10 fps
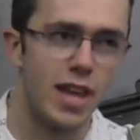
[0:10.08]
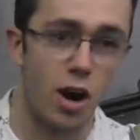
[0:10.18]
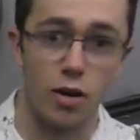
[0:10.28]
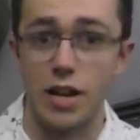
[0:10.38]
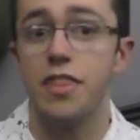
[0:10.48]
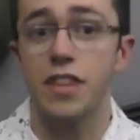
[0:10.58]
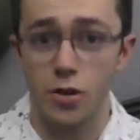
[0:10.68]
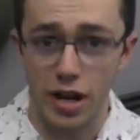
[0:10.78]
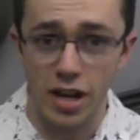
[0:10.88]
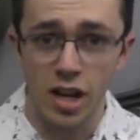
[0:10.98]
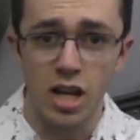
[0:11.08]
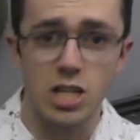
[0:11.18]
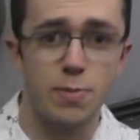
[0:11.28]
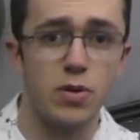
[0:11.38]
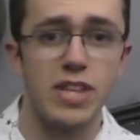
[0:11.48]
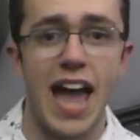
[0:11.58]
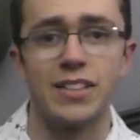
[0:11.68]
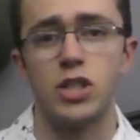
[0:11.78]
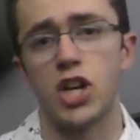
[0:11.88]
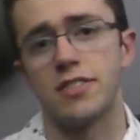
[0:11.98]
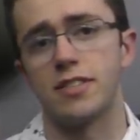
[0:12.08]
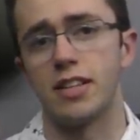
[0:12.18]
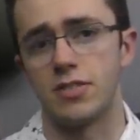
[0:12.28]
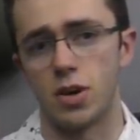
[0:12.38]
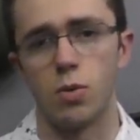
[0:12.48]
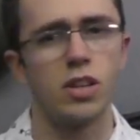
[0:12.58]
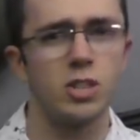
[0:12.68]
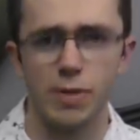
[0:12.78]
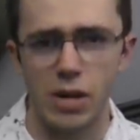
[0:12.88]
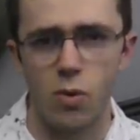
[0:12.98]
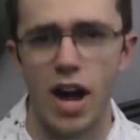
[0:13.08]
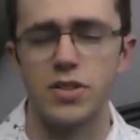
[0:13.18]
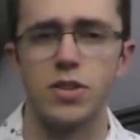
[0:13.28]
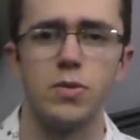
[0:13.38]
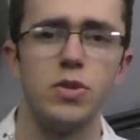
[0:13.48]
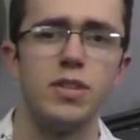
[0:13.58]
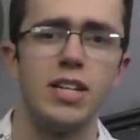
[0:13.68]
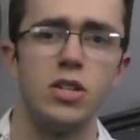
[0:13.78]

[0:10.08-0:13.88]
that are, in theory, supposed to act justly. So we'll explain why, so do stay